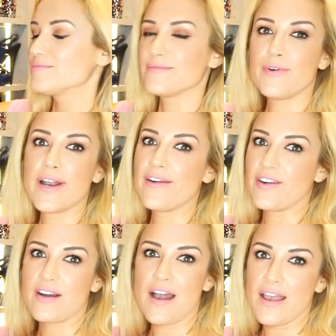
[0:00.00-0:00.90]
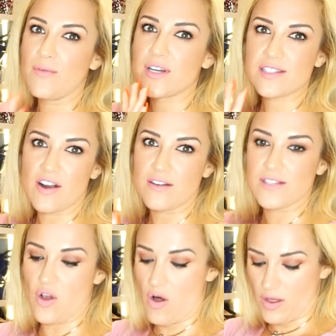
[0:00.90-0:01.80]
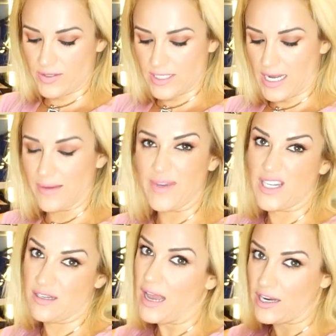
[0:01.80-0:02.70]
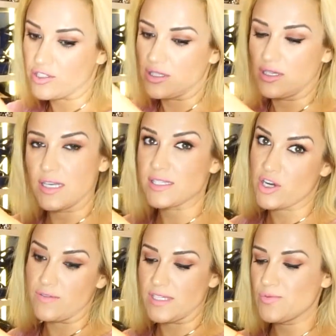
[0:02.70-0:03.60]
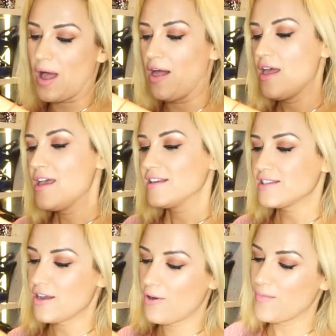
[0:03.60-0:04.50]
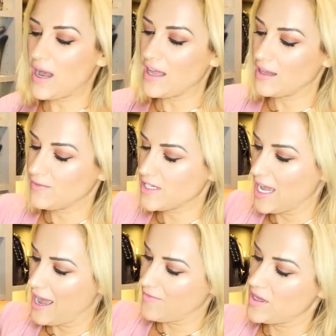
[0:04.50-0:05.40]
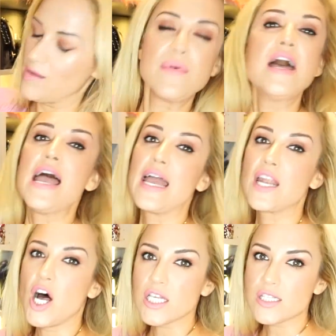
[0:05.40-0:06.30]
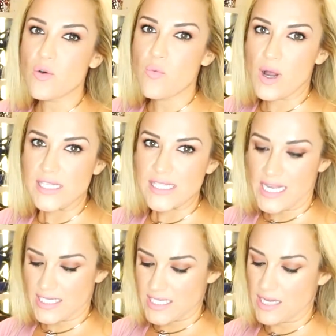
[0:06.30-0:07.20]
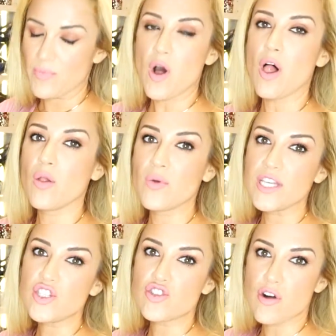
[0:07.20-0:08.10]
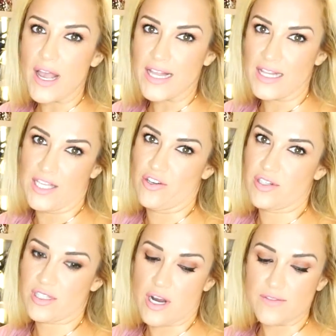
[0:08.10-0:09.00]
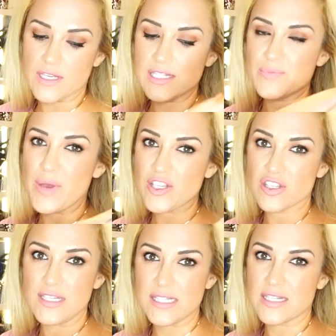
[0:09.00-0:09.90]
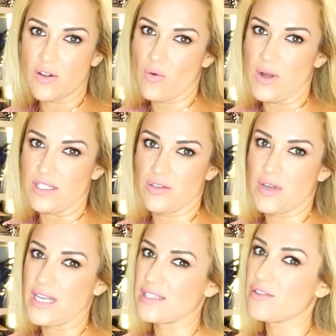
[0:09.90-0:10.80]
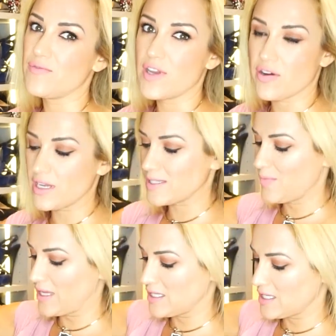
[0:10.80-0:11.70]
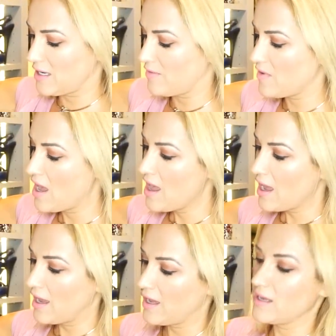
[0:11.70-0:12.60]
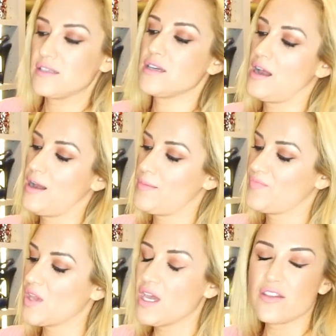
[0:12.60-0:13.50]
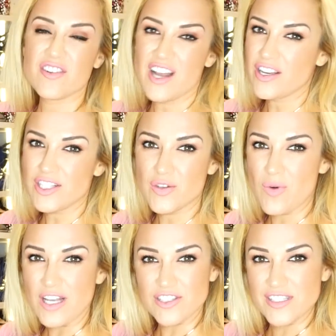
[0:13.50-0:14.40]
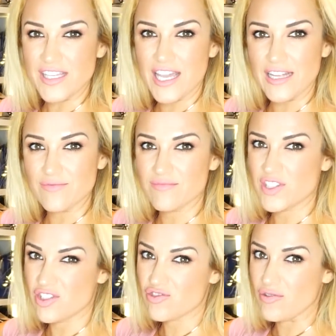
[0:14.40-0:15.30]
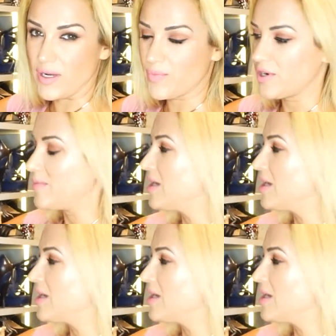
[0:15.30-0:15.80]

whatever. I wear scarves all the time, and actually as scarves as well. So I love to have them. And also, one side tip, always dry clean your scarves, especially silk ones, you guys. They're very expensive, and they're not good to wash because they get destroyed pretty